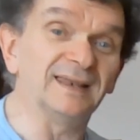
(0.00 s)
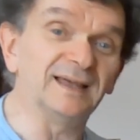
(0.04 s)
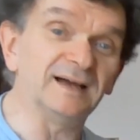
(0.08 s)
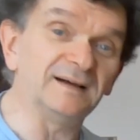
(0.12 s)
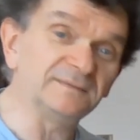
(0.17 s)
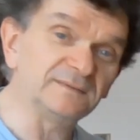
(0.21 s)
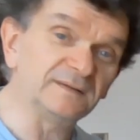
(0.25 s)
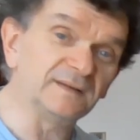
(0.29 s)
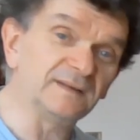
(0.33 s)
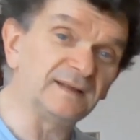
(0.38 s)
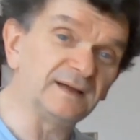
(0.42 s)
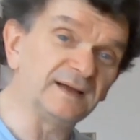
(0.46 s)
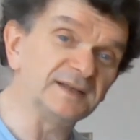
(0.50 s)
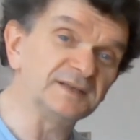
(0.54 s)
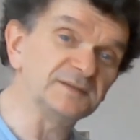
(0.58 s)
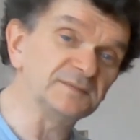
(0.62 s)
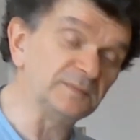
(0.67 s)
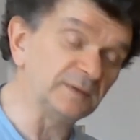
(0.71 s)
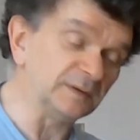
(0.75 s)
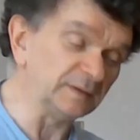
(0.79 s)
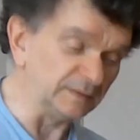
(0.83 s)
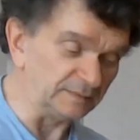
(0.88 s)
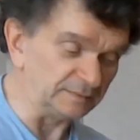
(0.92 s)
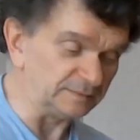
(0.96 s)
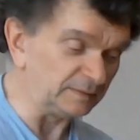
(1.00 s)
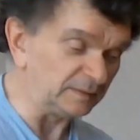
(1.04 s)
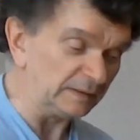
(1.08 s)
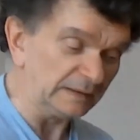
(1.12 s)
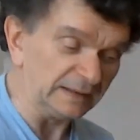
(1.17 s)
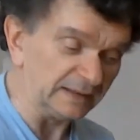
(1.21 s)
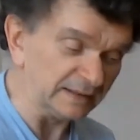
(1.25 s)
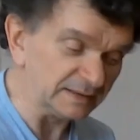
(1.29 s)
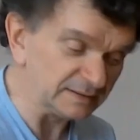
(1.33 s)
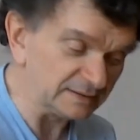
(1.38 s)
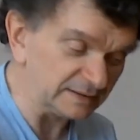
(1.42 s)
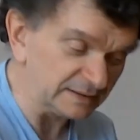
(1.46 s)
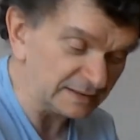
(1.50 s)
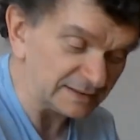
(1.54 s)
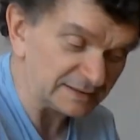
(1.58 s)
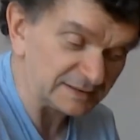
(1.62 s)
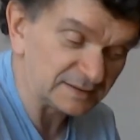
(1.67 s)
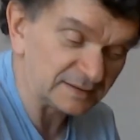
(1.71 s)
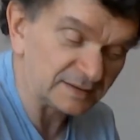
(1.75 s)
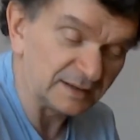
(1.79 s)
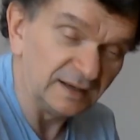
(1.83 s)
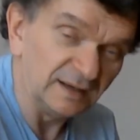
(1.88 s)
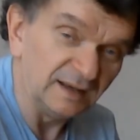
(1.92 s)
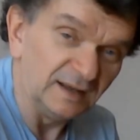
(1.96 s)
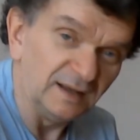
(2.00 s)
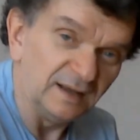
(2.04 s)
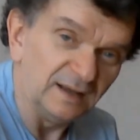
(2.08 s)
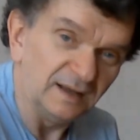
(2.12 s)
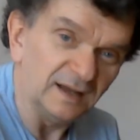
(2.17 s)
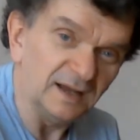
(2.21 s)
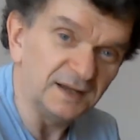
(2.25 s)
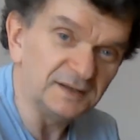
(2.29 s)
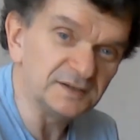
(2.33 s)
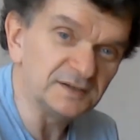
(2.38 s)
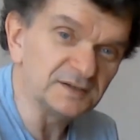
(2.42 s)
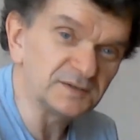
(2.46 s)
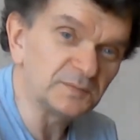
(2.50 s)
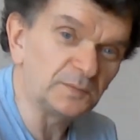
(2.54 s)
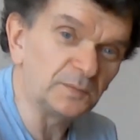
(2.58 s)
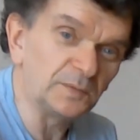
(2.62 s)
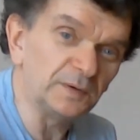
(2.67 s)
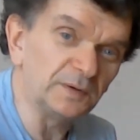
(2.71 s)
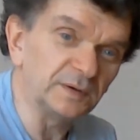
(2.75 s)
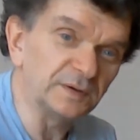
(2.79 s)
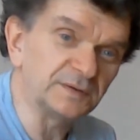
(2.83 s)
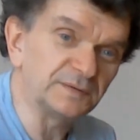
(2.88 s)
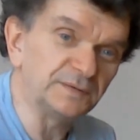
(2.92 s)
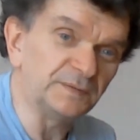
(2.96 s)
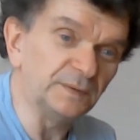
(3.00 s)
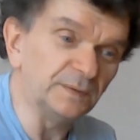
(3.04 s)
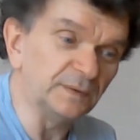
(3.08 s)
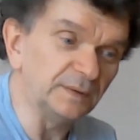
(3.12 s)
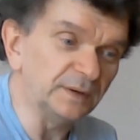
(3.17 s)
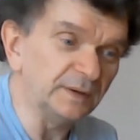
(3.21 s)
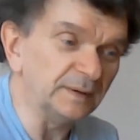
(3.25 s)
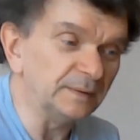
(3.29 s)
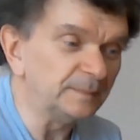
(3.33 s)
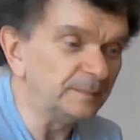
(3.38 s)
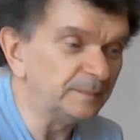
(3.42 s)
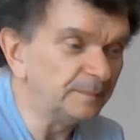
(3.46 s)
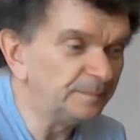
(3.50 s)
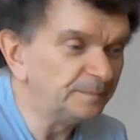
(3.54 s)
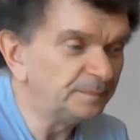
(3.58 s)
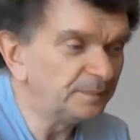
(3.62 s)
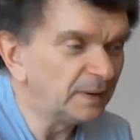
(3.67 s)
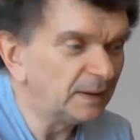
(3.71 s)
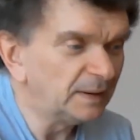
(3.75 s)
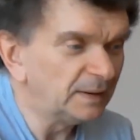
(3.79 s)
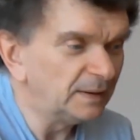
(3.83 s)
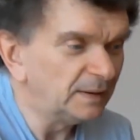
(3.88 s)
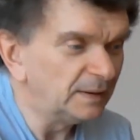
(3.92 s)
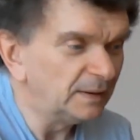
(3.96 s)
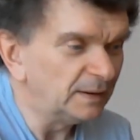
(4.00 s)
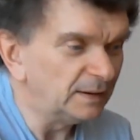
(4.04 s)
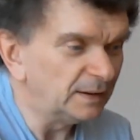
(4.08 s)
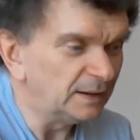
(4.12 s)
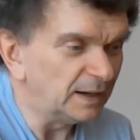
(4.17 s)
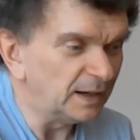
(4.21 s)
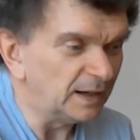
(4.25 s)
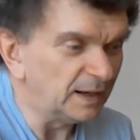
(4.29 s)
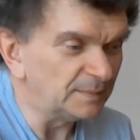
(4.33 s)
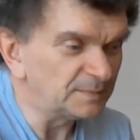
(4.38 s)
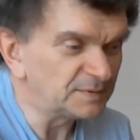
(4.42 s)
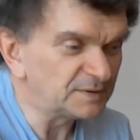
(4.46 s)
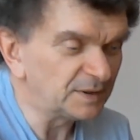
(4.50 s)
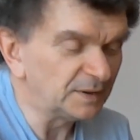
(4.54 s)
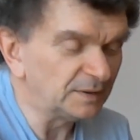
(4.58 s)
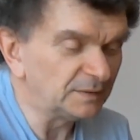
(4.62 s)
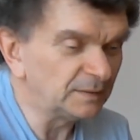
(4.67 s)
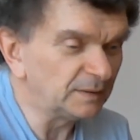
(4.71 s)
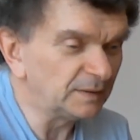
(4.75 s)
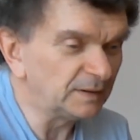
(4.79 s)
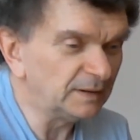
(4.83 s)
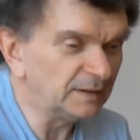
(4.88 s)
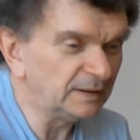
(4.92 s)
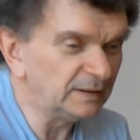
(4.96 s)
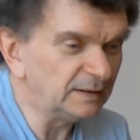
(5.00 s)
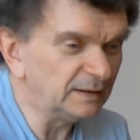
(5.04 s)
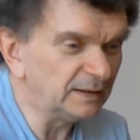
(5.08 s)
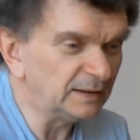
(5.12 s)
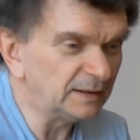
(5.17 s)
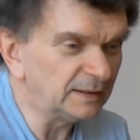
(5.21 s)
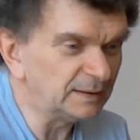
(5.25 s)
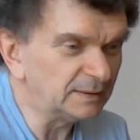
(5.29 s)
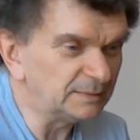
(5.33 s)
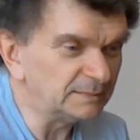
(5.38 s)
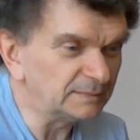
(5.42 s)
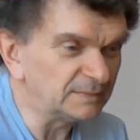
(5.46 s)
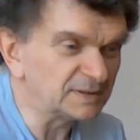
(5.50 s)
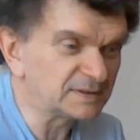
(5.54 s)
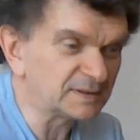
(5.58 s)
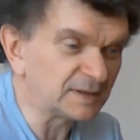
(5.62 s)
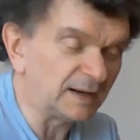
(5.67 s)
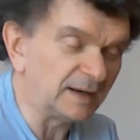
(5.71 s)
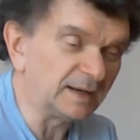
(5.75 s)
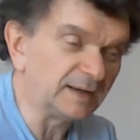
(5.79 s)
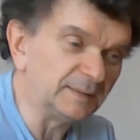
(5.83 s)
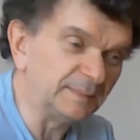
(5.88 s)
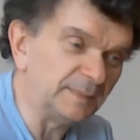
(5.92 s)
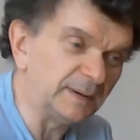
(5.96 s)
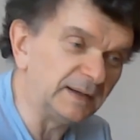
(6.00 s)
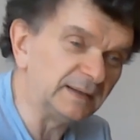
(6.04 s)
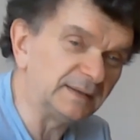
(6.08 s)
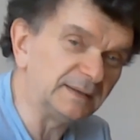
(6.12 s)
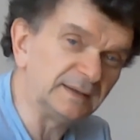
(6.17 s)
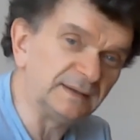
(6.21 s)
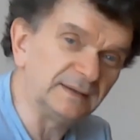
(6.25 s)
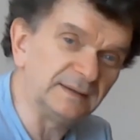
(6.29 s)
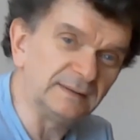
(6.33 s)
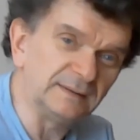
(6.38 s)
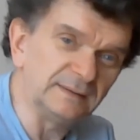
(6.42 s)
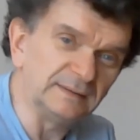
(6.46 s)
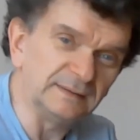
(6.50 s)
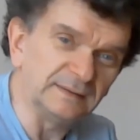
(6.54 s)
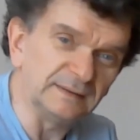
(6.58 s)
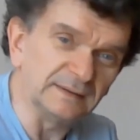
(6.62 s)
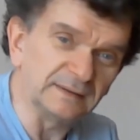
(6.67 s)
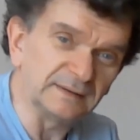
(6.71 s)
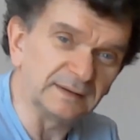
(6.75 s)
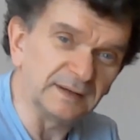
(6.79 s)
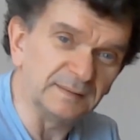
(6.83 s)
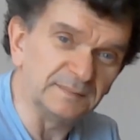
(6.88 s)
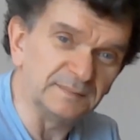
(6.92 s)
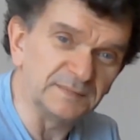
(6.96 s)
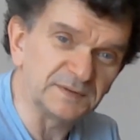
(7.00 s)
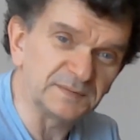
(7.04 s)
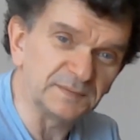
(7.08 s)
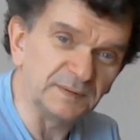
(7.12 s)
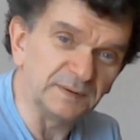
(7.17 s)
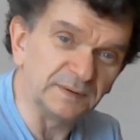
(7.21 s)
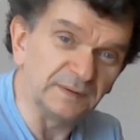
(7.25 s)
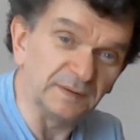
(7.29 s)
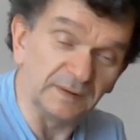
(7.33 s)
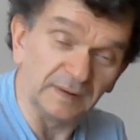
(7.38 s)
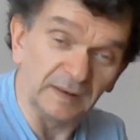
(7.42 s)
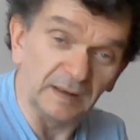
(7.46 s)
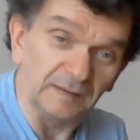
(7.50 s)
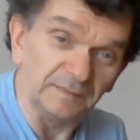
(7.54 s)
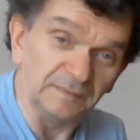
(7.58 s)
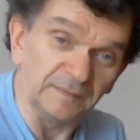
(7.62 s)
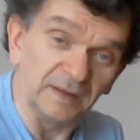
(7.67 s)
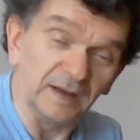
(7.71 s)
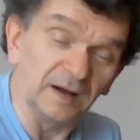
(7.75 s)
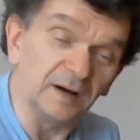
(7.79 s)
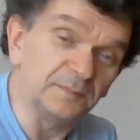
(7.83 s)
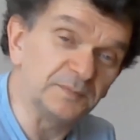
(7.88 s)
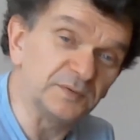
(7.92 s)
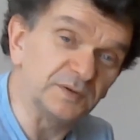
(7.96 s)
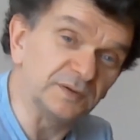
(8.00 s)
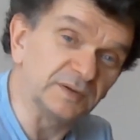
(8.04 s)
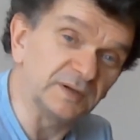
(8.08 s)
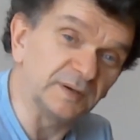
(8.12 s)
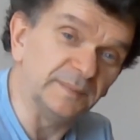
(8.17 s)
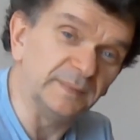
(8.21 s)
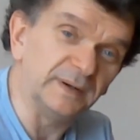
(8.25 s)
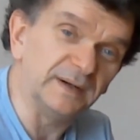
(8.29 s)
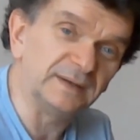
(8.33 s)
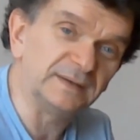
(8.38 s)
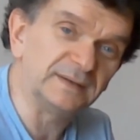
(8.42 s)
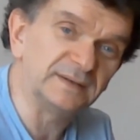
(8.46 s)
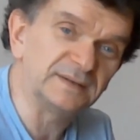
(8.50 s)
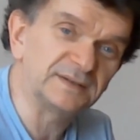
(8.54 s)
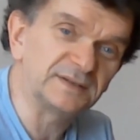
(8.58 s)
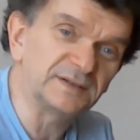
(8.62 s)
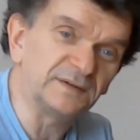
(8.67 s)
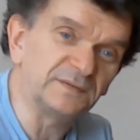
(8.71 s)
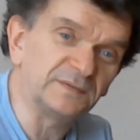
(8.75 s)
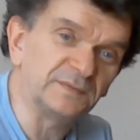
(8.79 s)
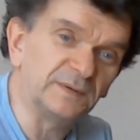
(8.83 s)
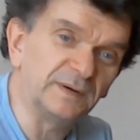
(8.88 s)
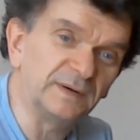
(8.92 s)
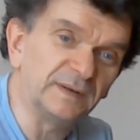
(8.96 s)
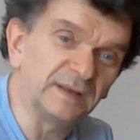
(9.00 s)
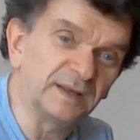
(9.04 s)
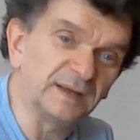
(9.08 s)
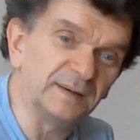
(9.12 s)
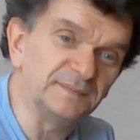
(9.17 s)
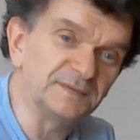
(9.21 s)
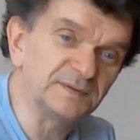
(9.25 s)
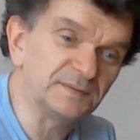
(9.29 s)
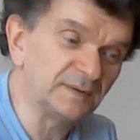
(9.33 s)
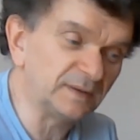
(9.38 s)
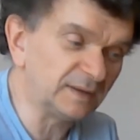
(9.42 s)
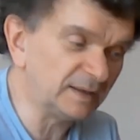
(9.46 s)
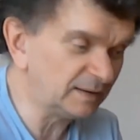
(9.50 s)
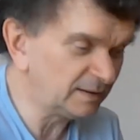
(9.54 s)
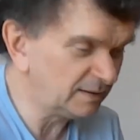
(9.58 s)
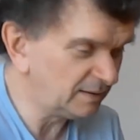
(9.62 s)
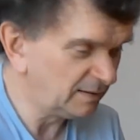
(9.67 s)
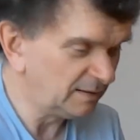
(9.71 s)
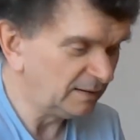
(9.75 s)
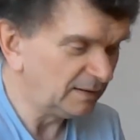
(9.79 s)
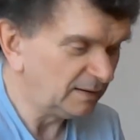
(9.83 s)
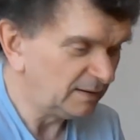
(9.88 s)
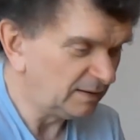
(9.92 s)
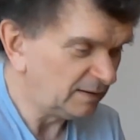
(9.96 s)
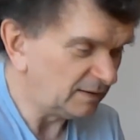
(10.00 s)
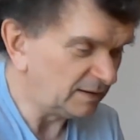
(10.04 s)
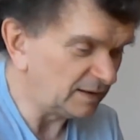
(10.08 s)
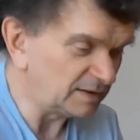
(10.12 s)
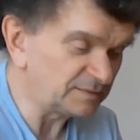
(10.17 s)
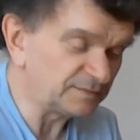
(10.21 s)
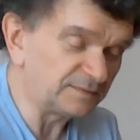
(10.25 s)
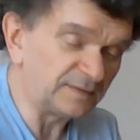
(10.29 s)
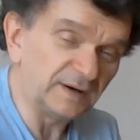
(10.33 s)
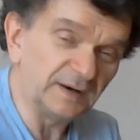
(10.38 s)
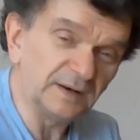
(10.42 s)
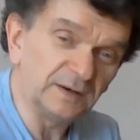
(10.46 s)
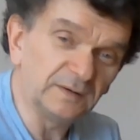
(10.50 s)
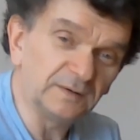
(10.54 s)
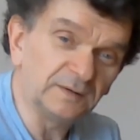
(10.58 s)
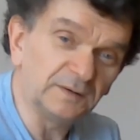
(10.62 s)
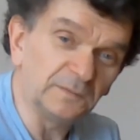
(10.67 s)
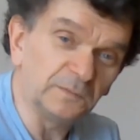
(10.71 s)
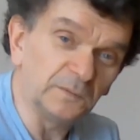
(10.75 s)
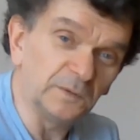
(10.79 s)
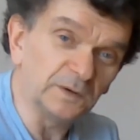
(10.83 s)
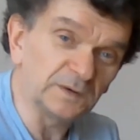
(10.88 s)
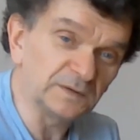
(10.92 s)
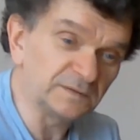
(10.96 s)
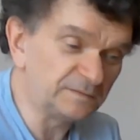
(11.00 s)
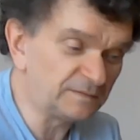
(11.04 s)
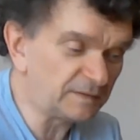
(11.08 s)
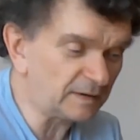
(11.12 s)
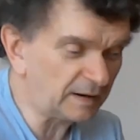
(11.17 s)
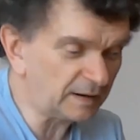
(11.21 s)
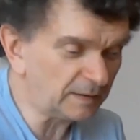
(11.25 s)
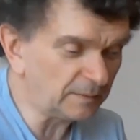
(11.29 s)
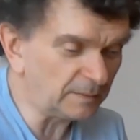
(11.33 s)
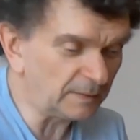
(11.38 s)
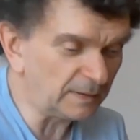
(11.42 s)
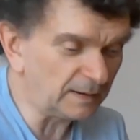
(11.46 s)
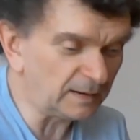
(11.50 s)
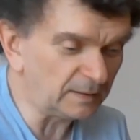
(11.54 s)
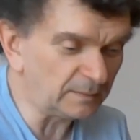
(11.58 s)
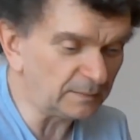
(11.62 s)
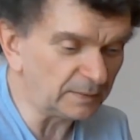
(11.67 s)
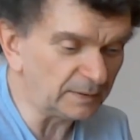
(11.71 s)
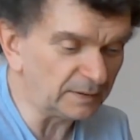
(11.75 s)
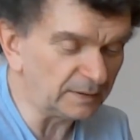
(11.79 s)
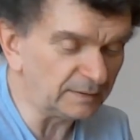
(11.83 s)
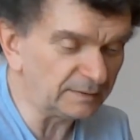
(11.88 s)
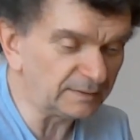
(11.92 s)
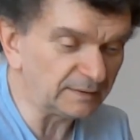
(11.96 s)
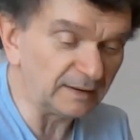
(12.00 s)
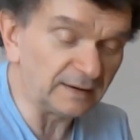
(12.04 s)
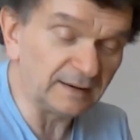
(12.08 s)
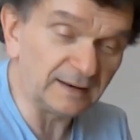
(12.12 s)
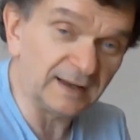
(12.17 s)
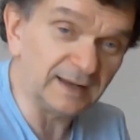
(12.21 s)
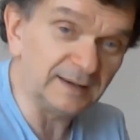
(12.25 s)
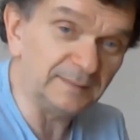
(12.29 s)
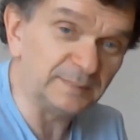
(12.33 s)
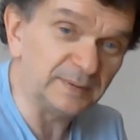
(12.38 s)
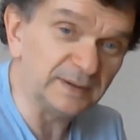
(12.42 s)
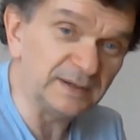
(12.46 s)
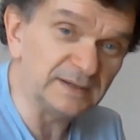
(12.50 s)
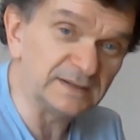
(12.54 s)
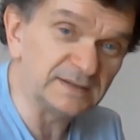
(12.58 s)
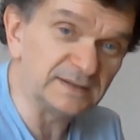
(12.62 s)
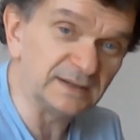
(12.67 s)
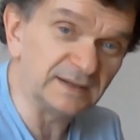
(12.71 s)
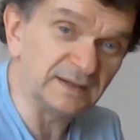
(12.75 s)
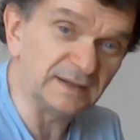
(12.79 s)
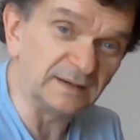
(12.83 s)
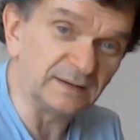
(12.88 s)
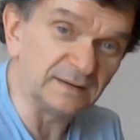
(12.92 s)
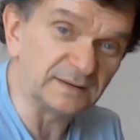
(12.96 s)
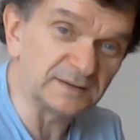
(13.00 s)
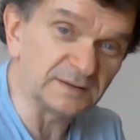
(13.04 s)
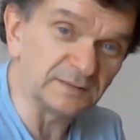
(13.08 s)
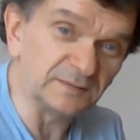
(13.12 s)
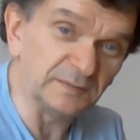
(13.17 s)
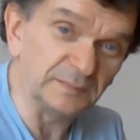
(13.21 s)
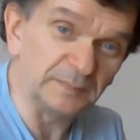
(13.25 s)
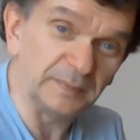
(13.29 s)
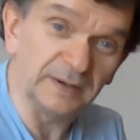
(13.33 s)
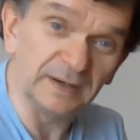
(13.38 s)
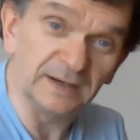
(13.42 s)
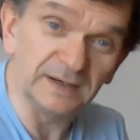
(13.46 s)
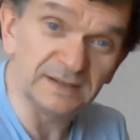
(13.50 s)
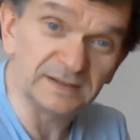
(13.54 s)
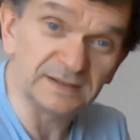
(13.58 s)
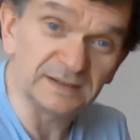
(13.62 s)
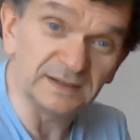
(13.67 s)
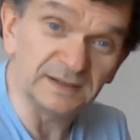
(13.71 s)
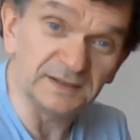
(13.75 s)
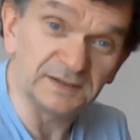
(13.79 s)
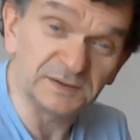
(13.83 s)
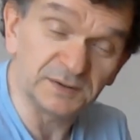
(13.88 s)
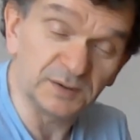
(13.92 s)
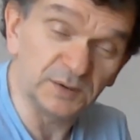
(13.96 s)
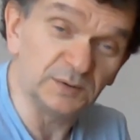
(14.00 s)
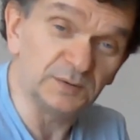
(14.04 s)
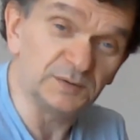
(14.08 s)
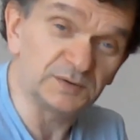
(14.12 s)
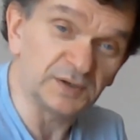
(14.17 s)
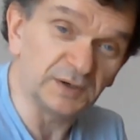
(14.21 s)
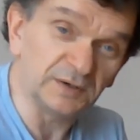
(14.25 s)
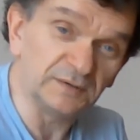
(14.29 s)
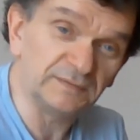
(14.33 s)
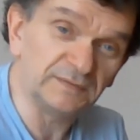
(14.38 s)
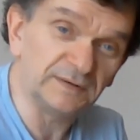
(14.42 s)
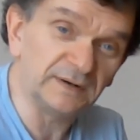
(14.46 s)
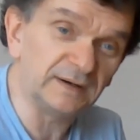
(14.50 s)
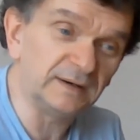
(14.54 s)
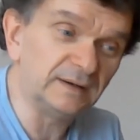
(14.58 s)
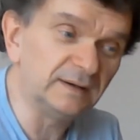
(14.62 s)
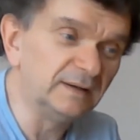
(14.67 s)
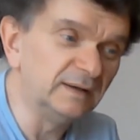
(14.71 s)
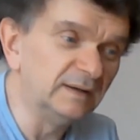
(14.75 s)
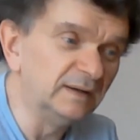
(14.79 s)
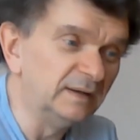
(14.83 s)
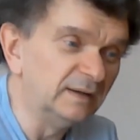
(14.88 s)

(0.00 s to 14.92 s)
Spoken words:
and after that it's wonderful. It just works for you. So the Sky Commander that comes with the iOptron Commander software that comes with it, that's very good. Works very well with APT and also with PhD2 so far.